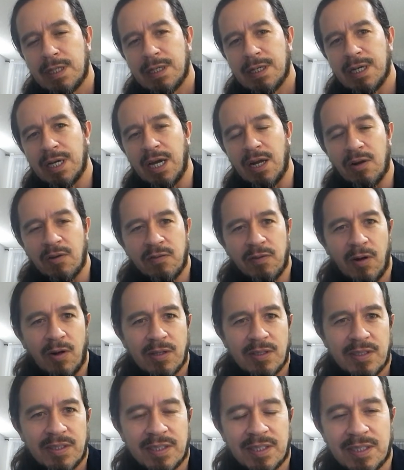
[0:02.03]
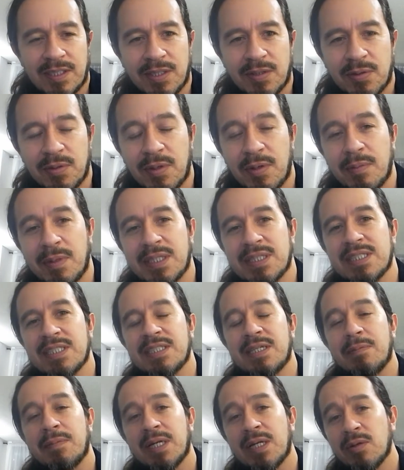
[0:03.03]
Hello folks, this is Hugo
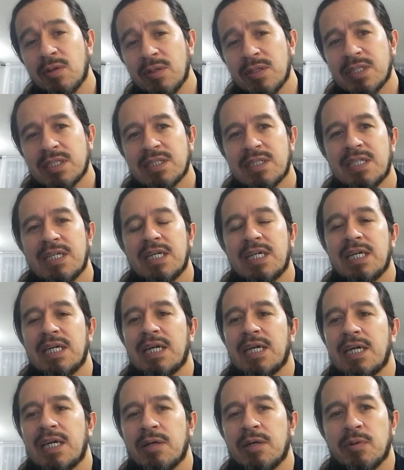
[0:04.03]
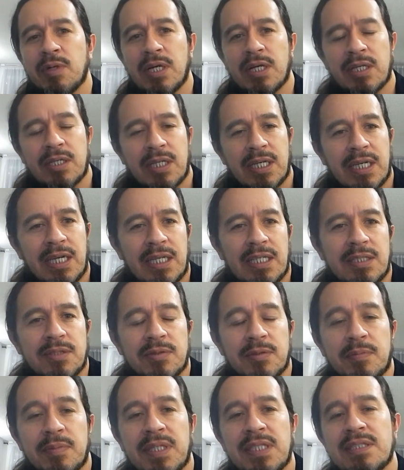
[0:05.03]
Mantilla-Meluk. We are going to get
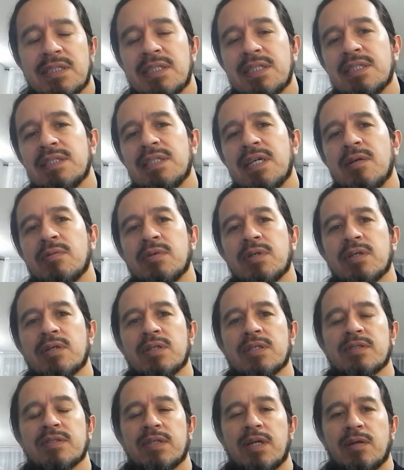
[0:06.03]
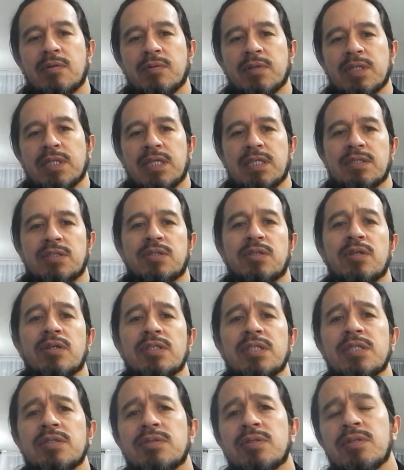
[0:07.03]
into business and we're going to start with a short
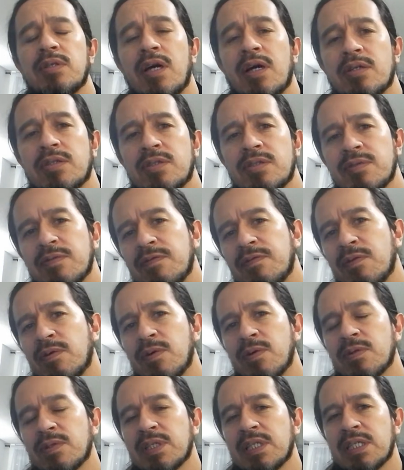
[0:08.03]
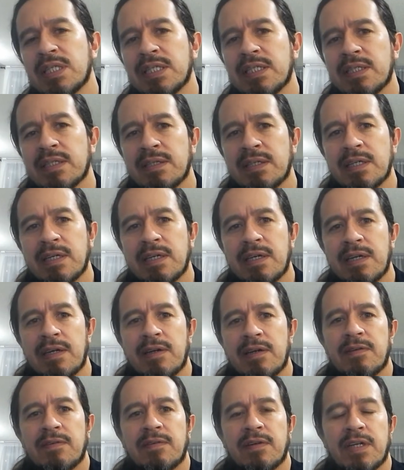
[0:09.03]
introduction for the
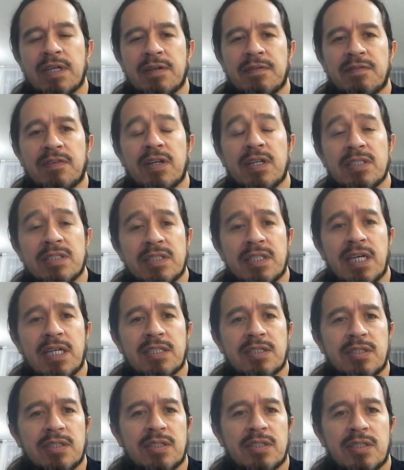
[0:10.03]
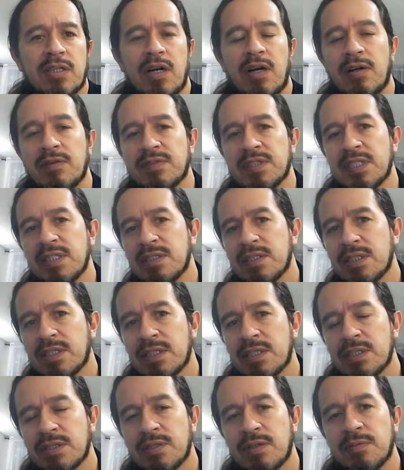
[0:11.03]
first section of this
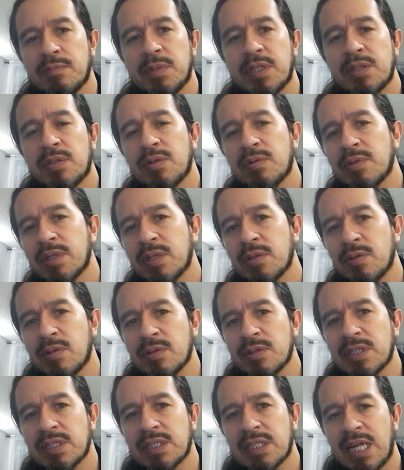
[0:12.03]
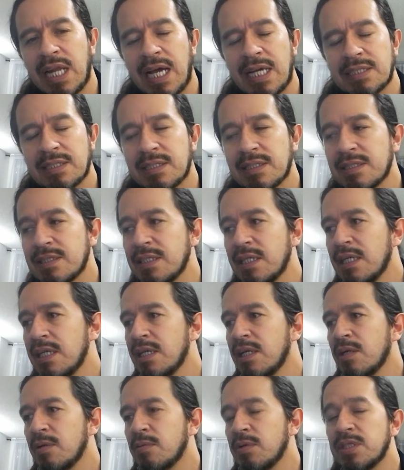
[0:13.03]
series of video recorded classes,
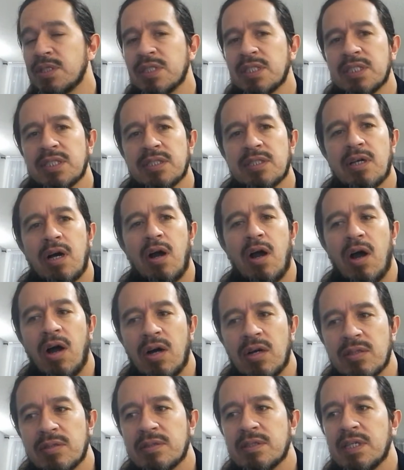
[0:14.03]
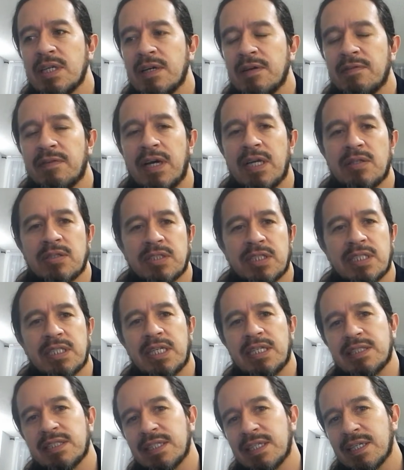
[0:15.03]
which is on
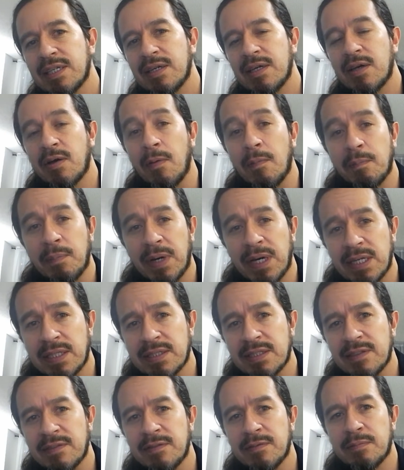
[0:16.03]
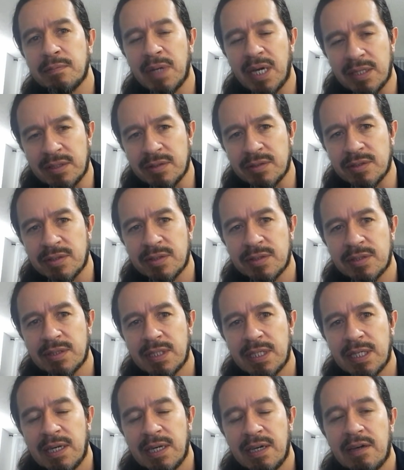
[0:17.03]
phylogenetic comparative methods.
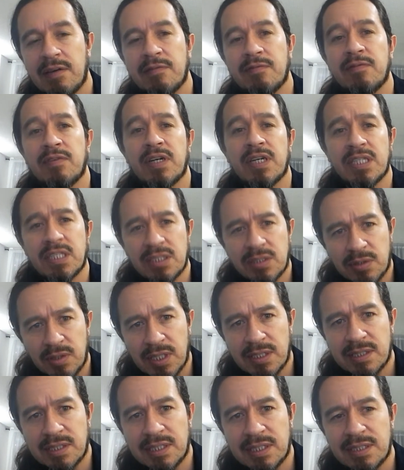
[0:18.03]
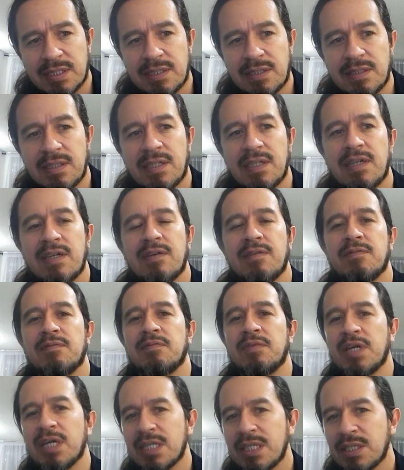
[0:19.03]
Very interesting,
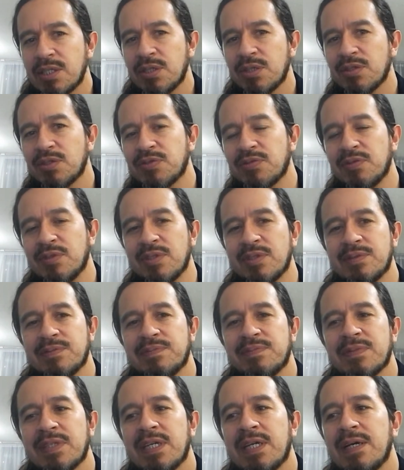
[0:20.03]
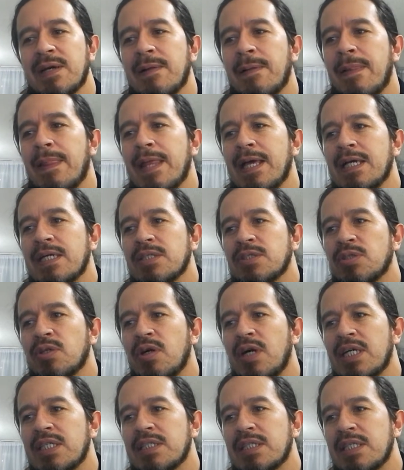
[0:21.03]
very useful. So
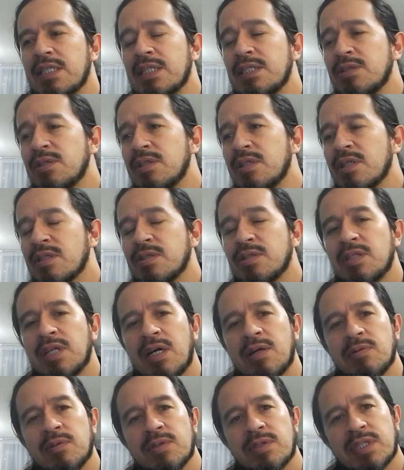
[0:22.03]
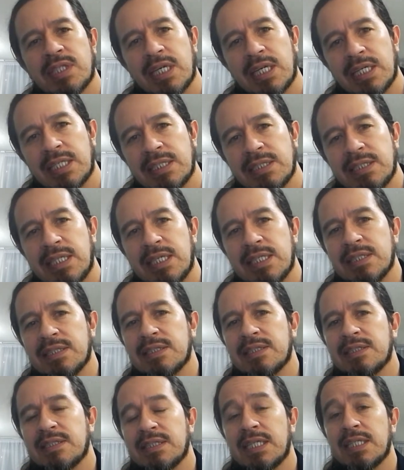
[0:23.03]
as an introduction, I would say that
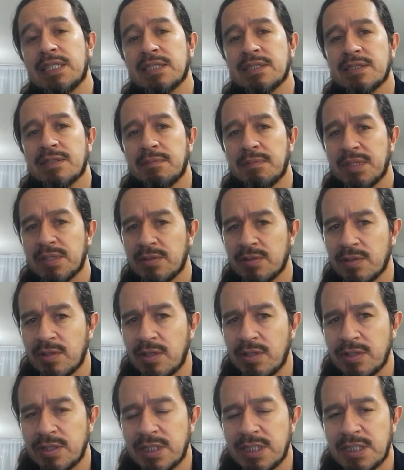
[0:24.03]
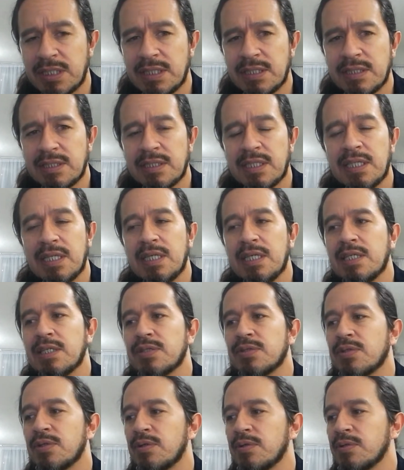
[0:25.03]
these methodologies,
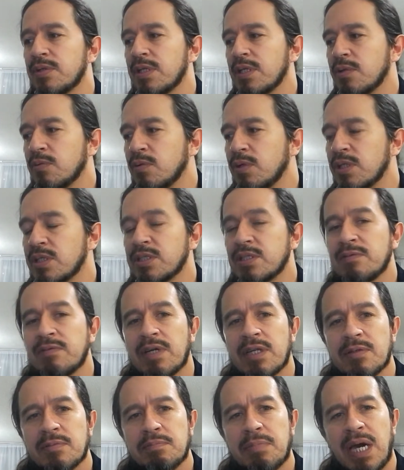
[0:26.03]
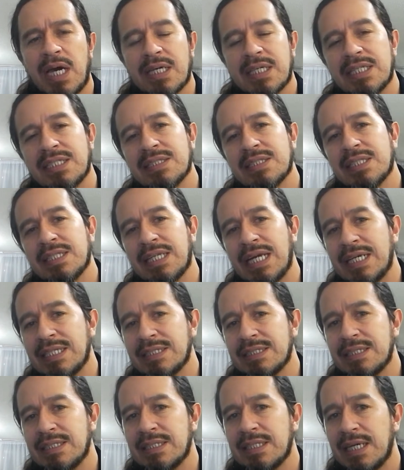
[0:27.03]
so they were developed back in the
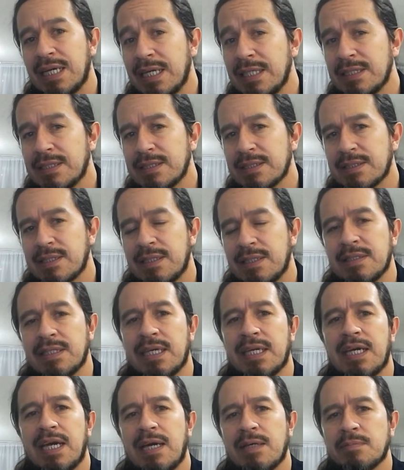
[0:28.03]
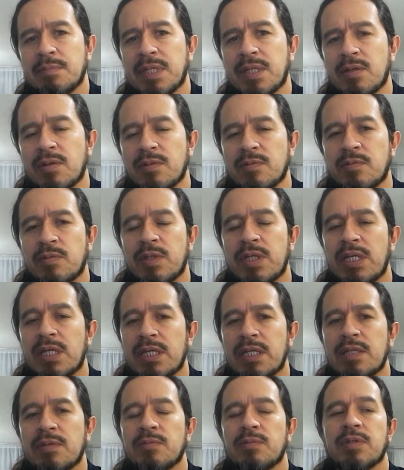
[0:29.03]
1980s and they had become really